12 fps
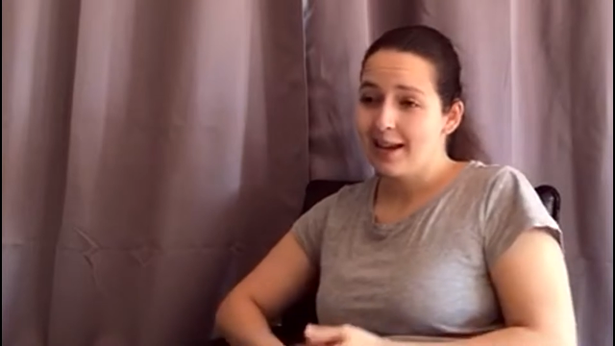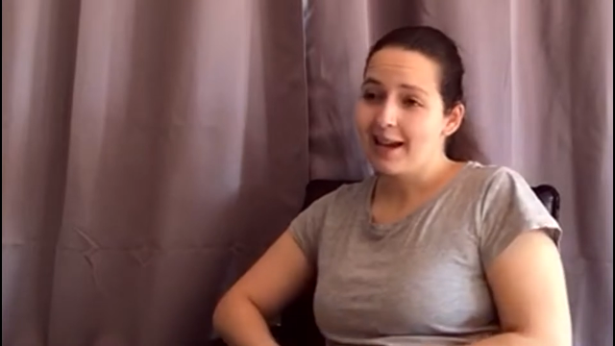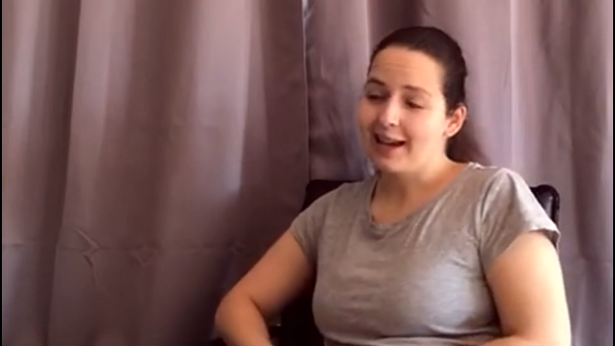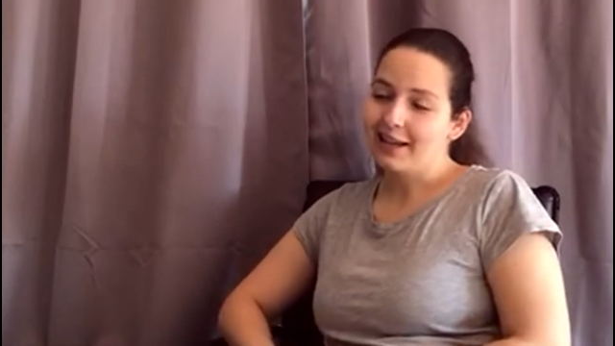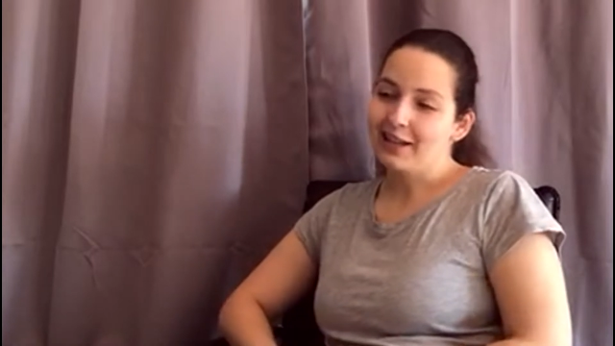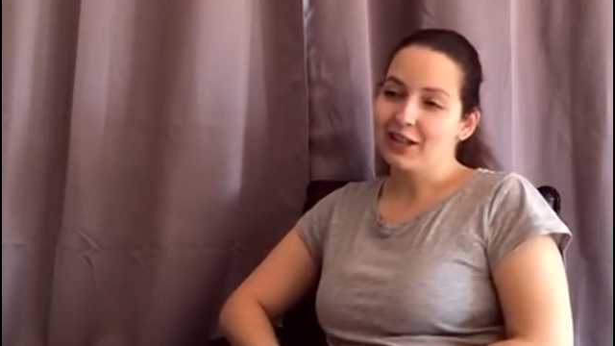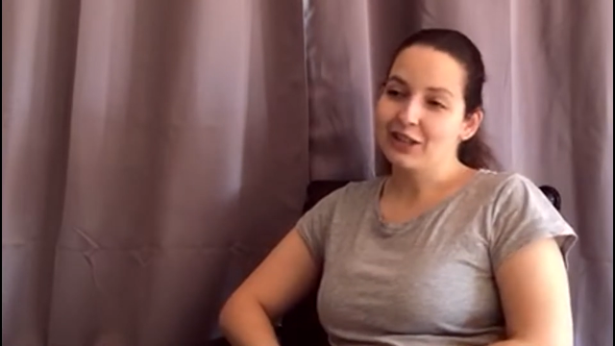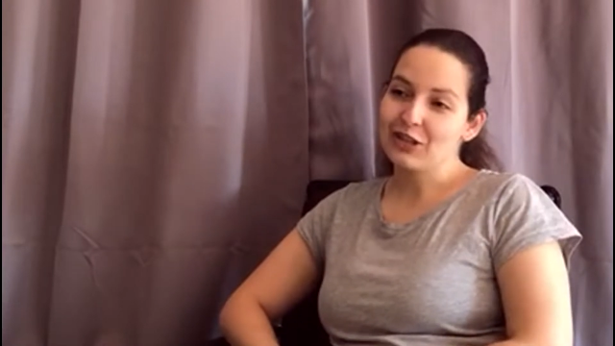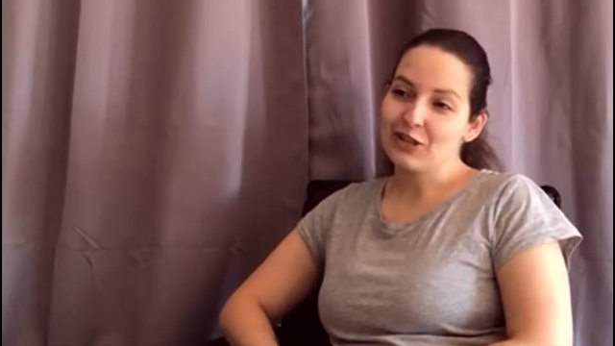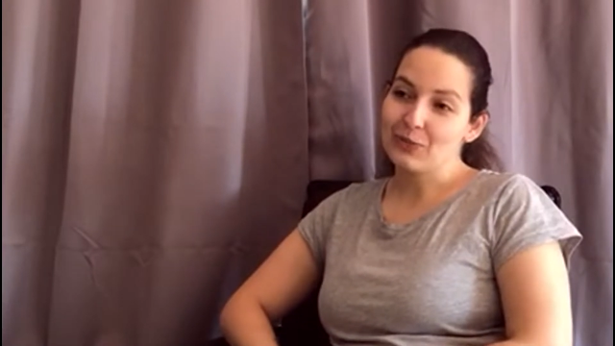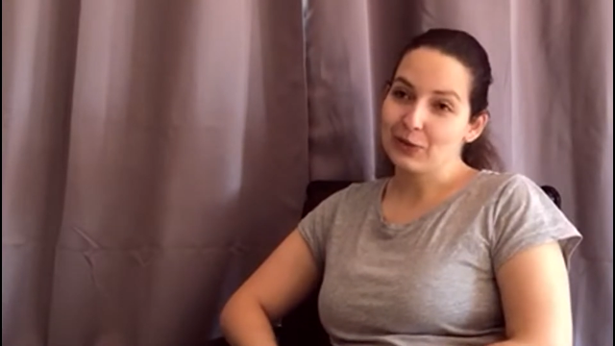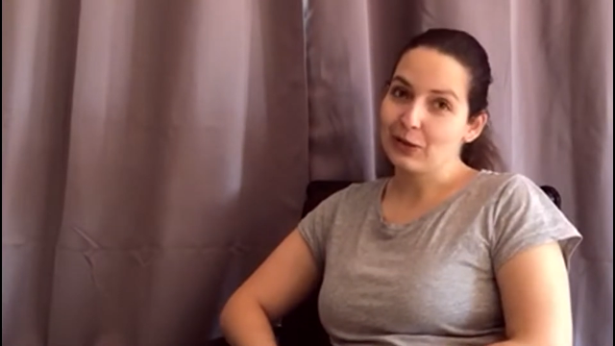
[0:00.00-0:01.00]
and
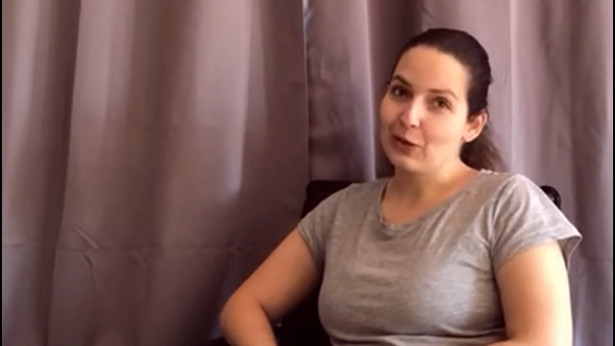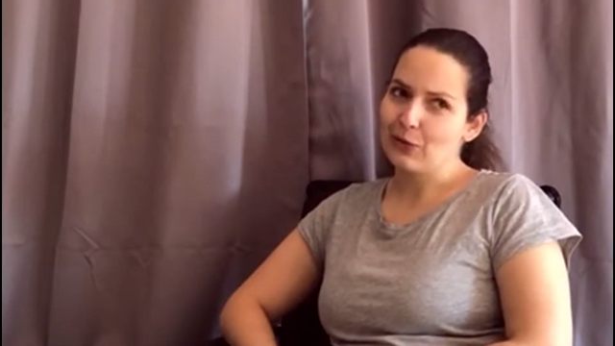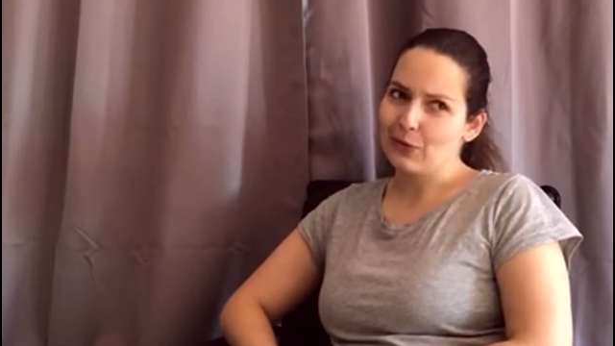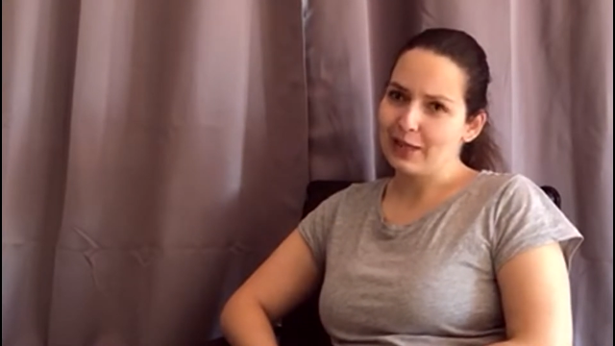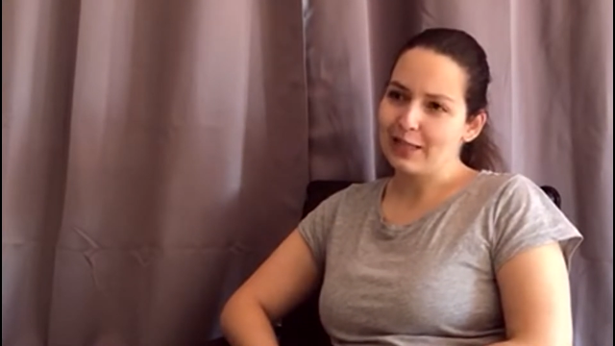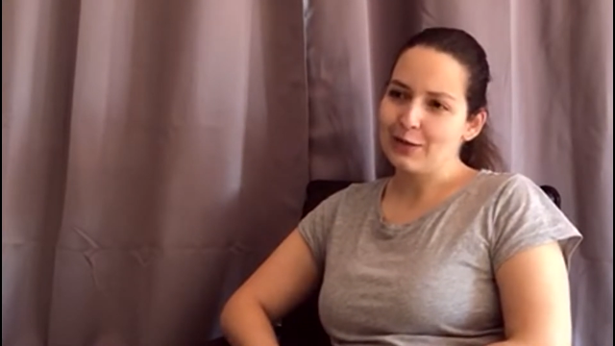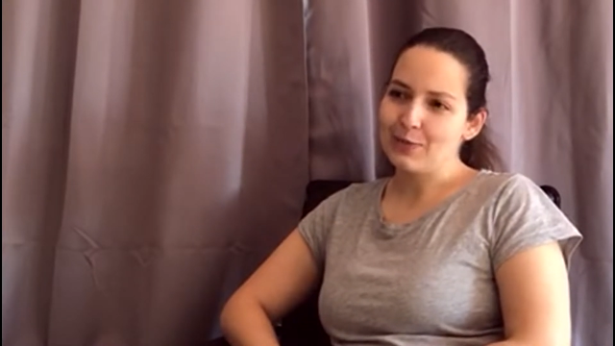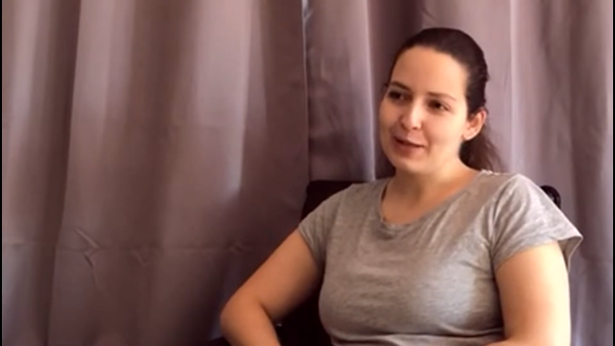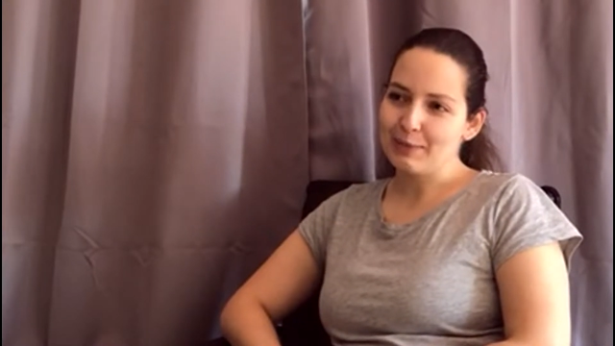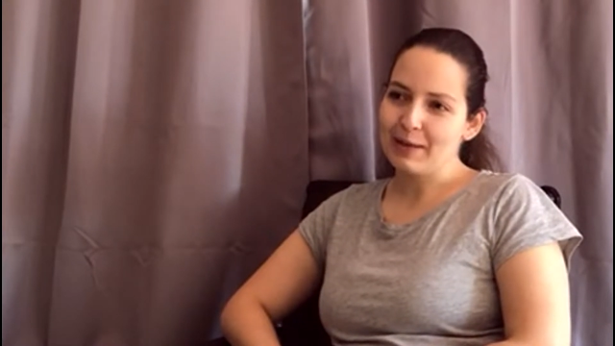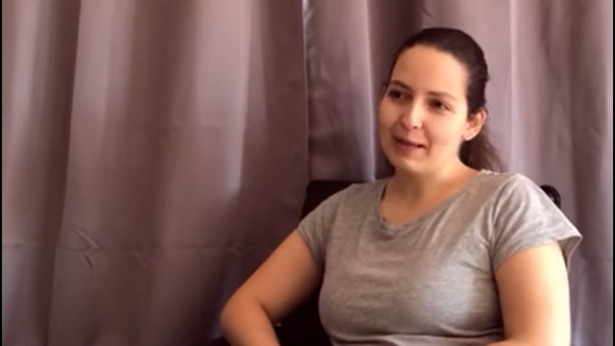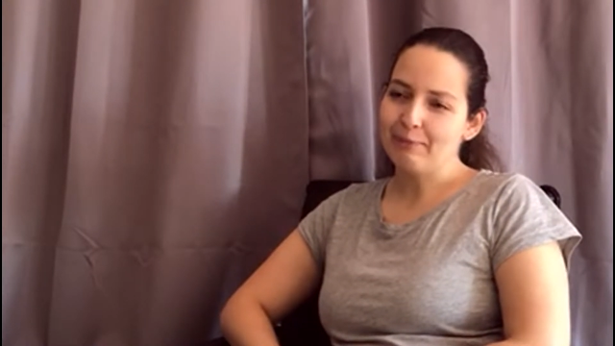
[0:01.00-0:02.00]
she would go crazy
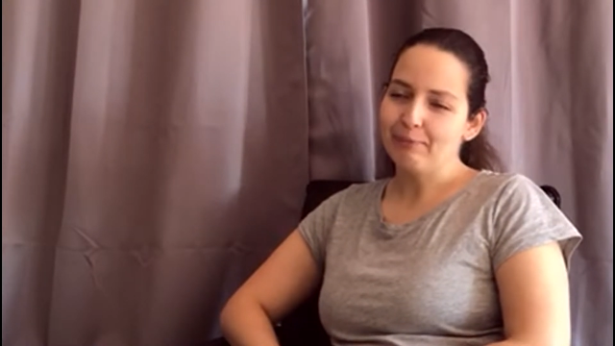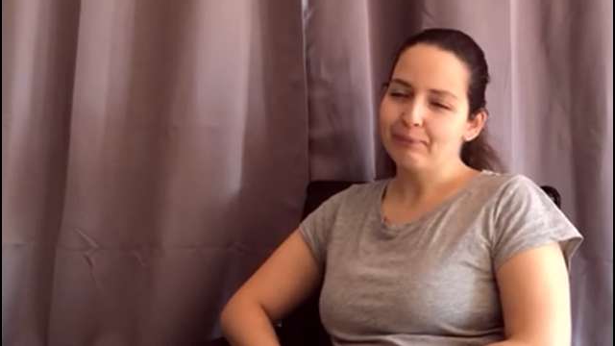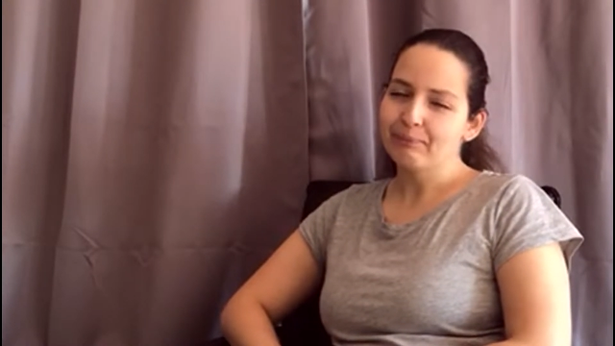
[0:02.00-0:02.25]
with me.